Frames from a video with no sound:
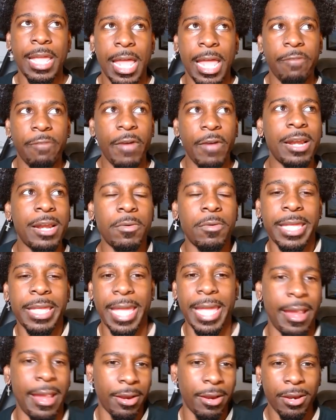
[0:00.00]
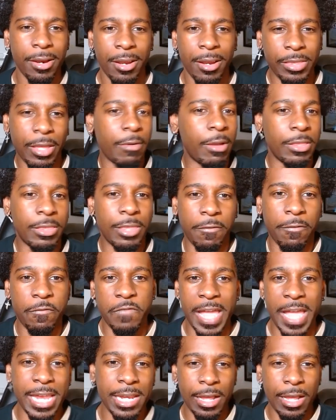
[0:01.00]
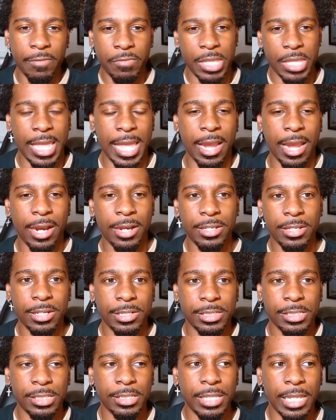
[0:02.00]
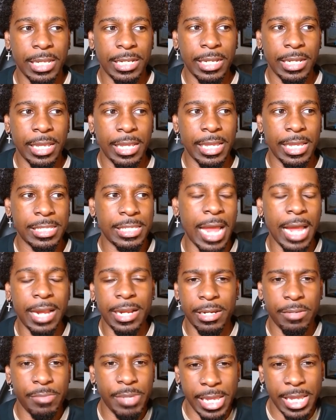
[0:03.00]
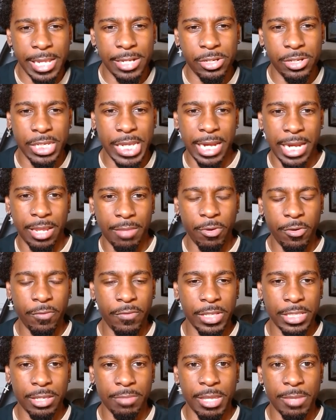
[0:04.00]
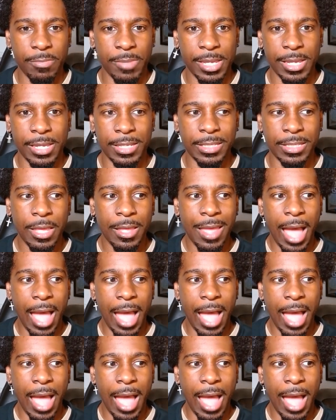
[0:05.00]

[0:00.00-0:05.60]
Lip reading: And if I don't care the fate of the characters, then it's not going to be an entertaining movie to me because